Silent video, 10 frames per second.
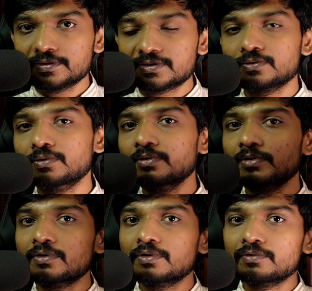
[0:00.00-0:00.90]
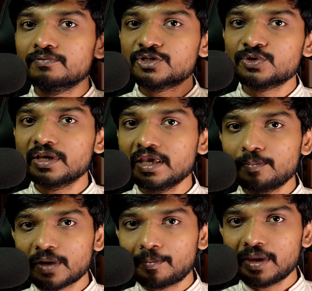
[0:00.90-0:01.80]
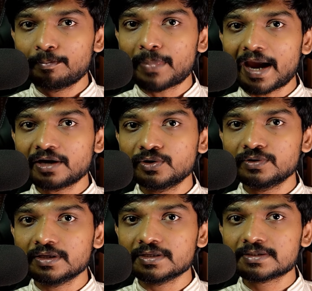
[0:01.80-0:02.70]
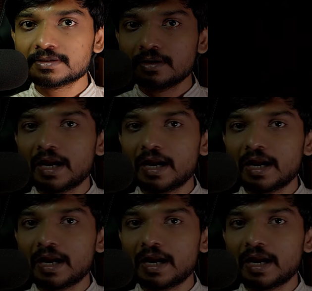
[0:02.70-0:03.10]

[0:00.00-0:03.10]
So, we should keep coming back to this,